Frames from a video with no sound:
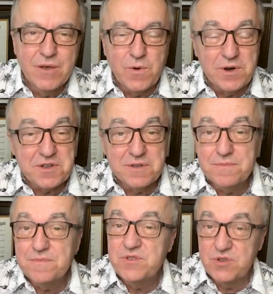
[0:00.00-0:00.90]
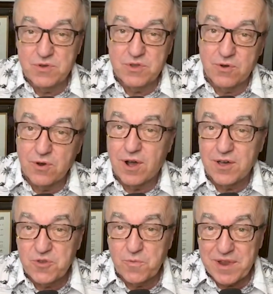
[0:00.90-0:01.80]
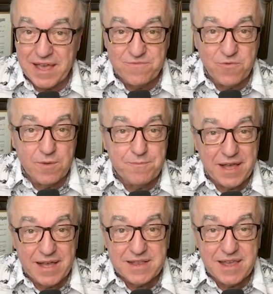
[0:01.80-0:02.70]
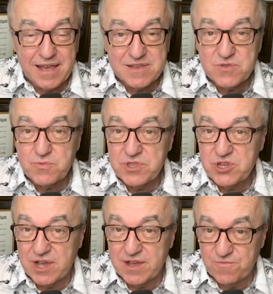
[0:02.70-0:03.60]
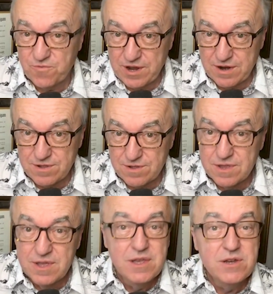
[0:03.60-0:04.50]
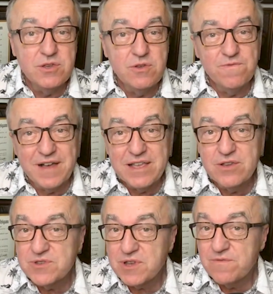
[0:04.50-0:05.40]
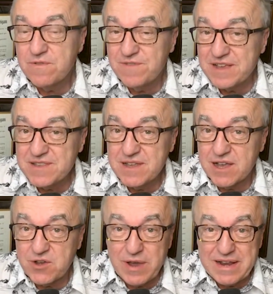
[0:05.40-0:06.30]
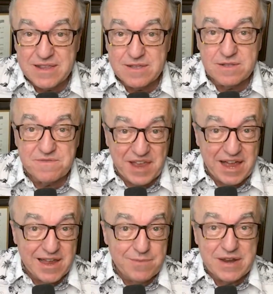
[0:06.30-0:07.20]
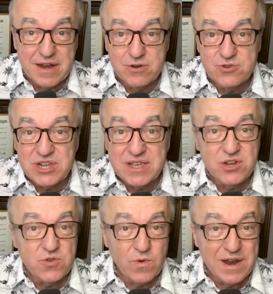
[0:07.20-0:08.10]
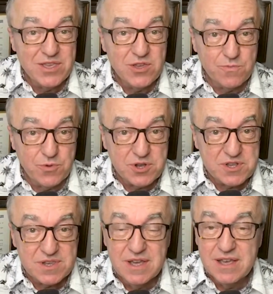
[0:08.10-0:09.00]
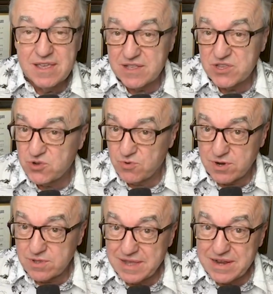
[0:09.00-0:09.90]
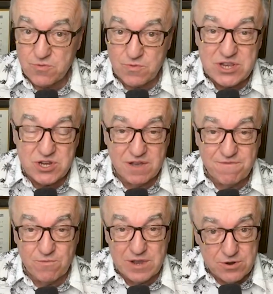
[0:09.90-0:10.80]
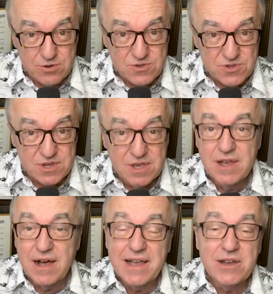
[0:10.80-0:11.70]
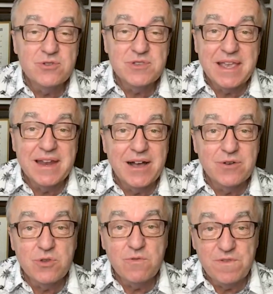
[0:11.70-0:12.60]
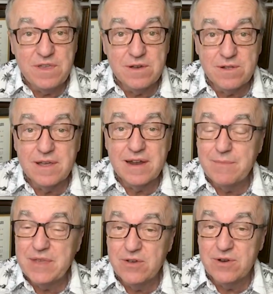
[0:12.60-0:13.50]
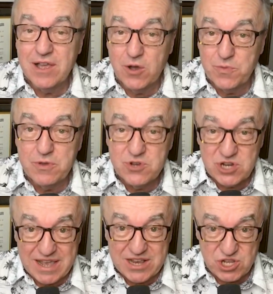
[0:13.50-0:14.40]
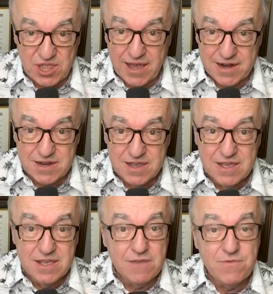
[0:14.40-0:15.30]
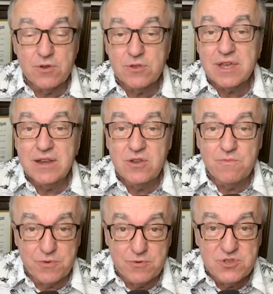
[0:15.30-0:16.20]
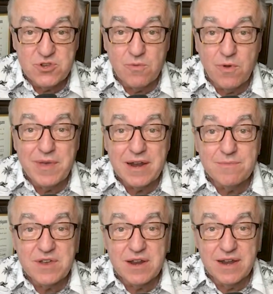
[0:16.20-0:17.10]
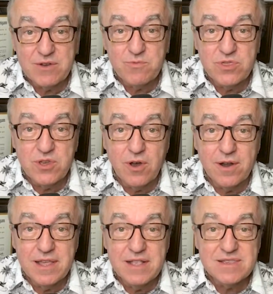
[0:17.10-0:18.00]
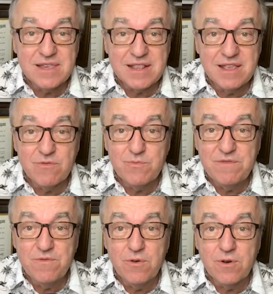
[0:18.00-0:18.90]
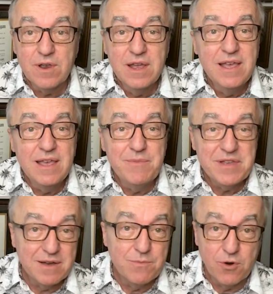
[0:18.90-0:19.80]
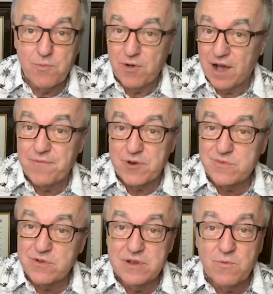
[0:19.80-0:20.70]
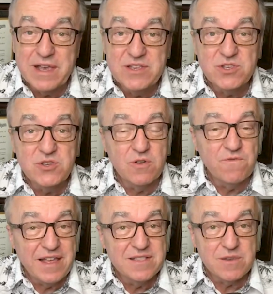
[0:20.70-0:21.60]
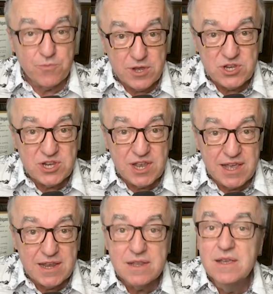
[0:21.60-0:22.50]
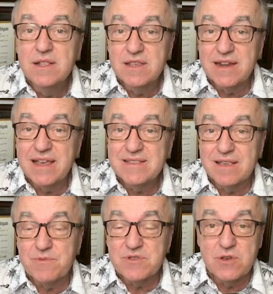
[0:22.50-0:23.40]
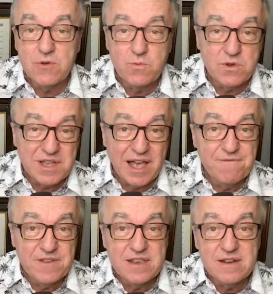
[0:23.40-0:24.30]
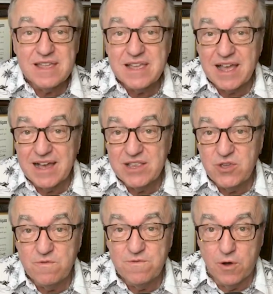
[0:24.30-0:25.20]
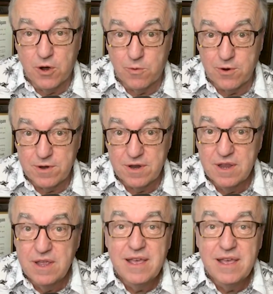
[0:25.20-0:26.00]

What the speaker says: Welcome to Your Author Platform podcast with John Friedel. Do you find yourself investing a great deal of time and energy into writing your books, yet struggling to reach enough readers? I understand how you feel, and I'm here to help you change that. If you're looking to boost your momentum, connect with your audience like never before, and become more profitable in ways your fans appreciate, today's episode will confidently guide you forward.